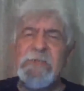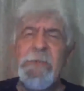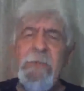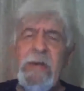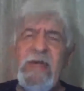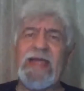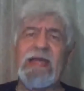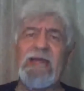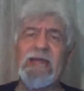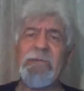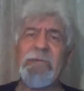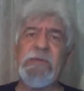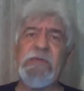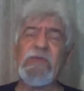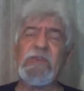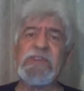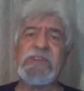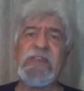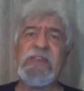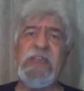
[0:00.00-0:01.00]
back
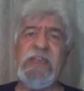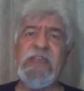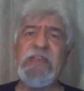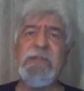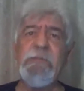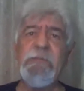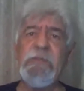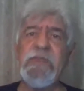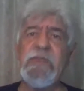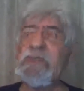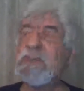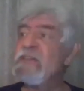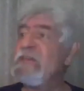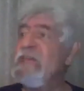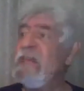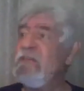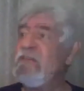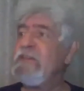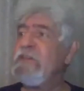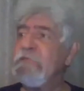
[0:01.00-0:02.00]
because the enemy is
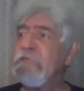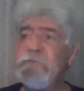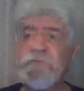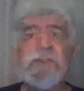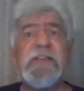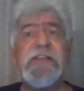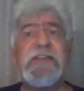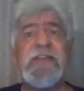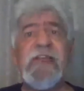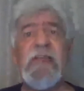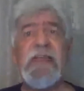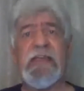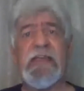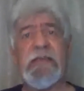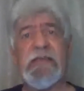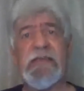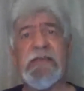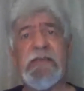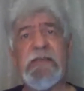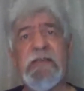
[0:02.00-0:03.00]
having a field day
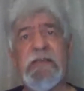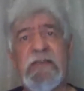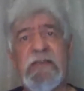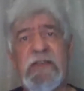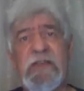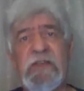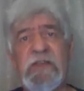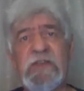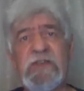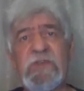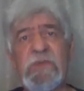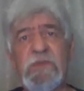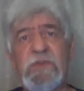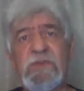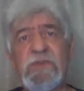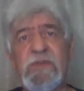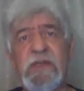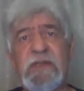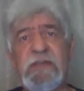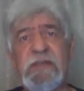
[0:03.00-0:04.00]
in this world
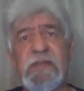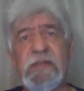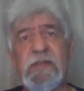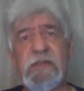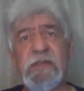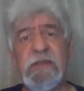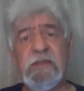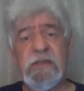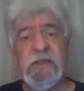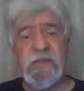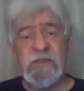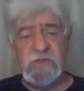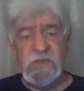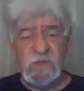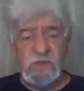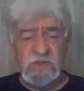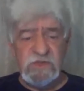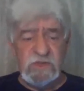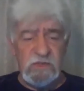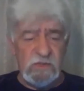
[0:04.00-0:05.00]
right now. So
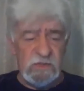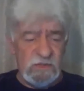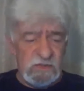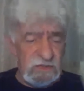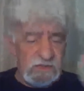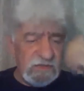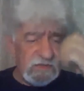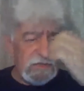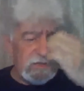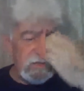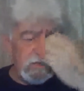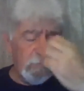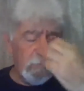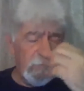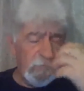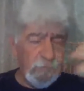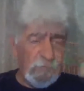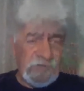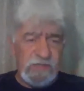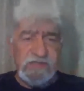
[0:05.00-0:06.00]
let's let's let's
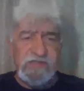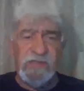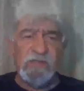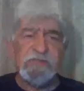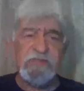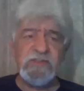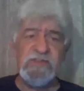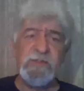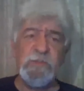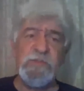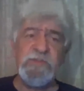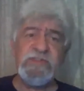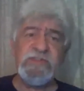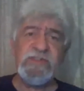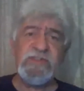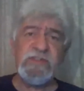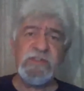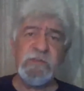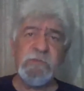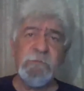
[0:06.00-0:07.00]
put ourselves into
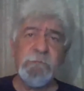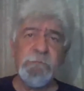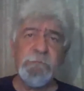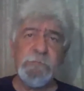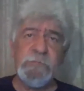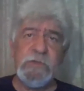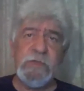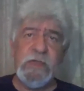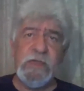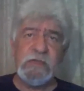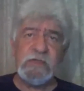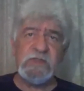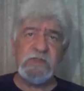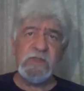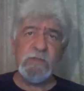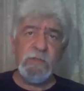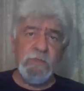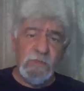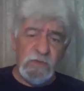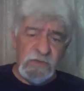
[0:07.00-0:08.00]
position and say
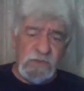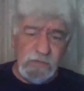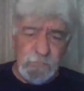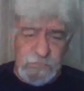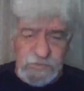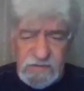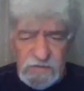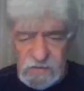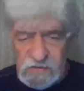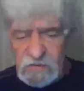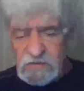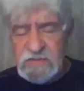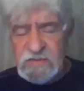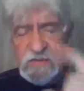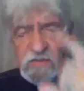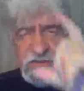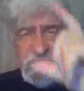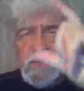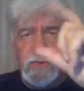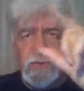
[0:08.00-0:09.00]
we want to be like
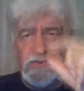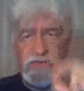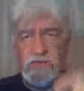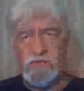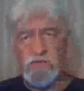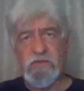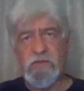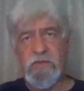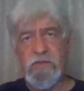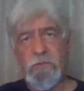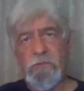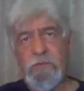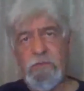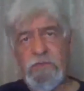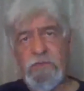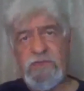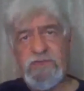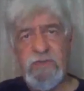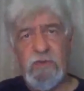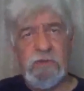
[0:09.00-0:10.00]
little Jonahs. We want
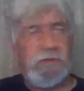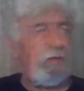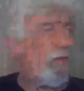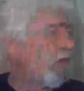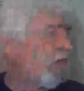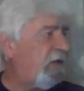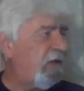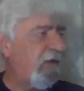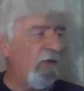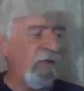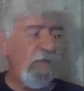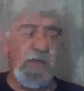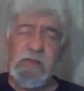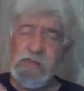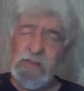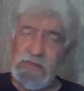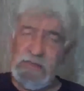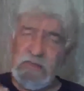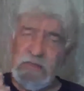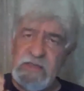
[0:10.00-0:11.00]
to start taking it,
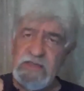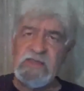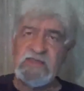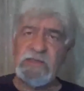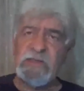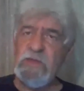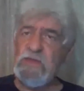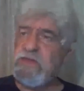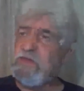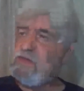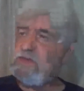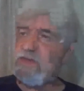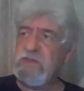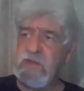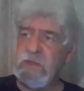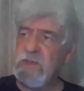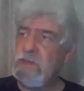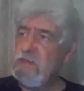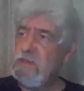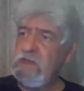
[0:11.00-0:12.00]
taking this message and
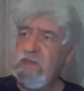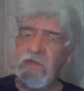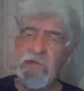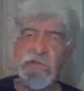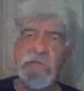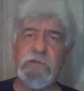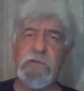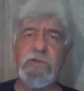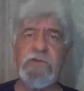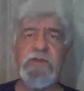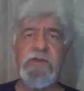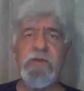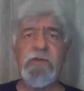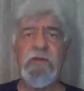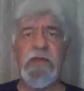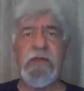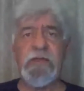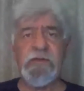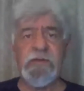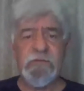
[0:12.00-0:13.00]
and floating
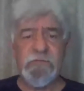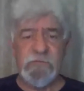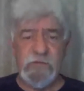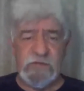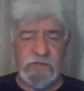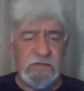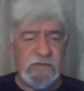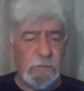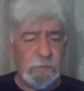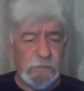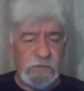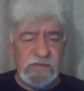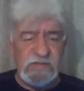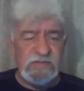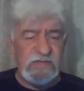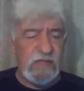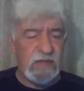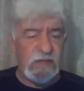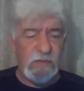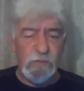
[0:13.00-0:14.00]
around and finding a place.
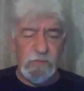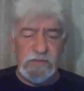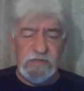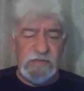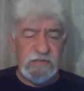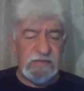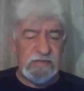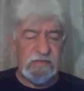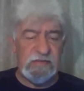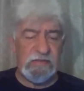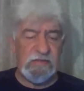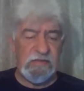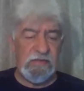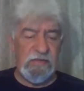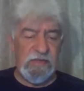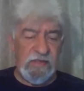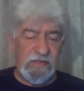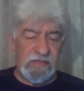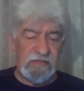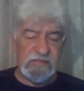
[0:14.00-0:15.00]
How can we get there?
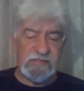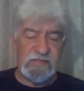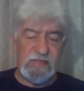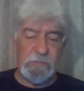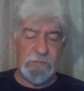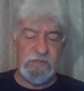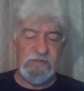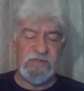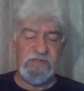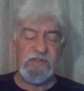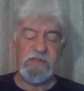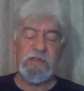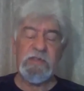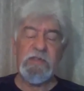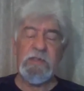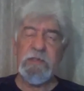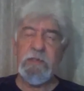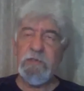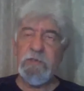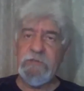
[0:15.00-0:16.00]
And establishing
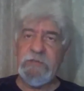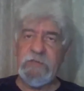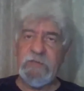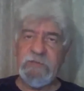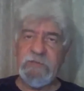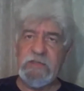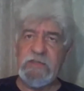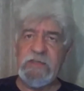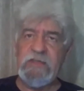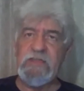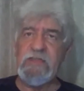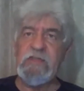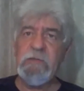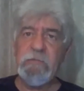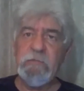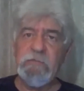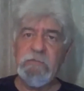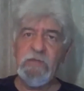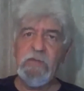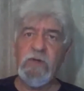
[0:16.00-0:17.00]
the, the kingdom
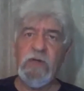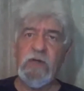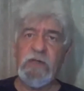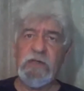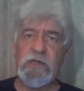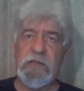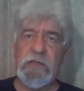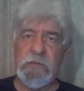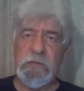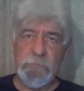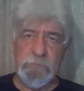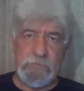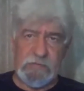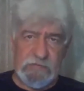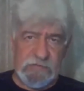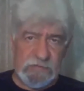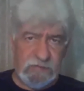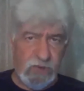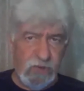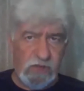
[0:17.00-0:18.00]
for God.
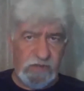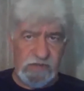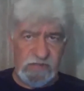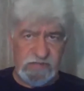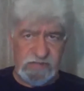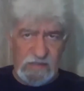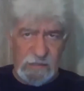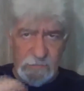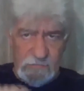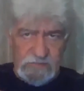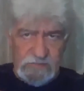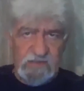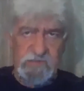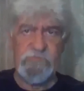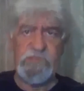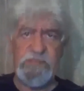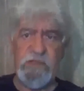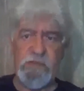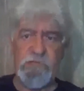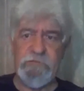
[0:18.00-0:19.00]
Let God establish
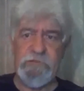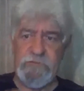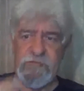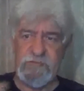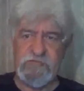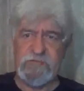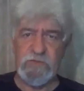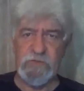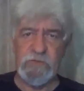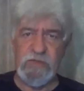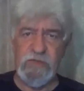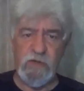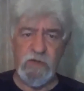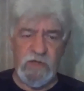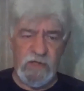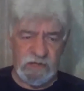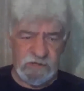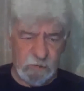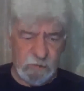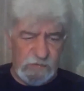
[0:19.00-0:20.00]
himself in us and we go
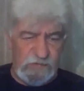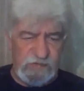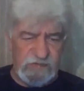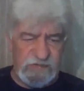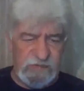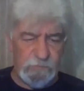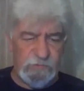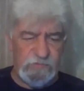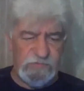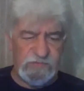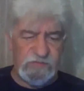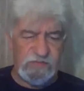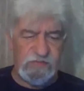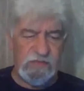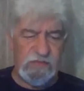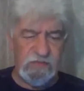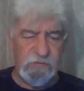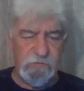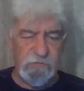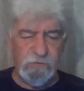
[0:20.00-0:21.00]
out and we establish the
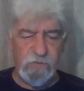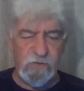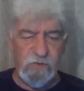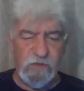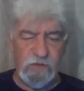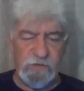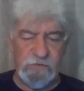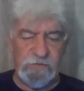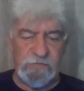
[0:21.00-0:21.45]
kingdom for God.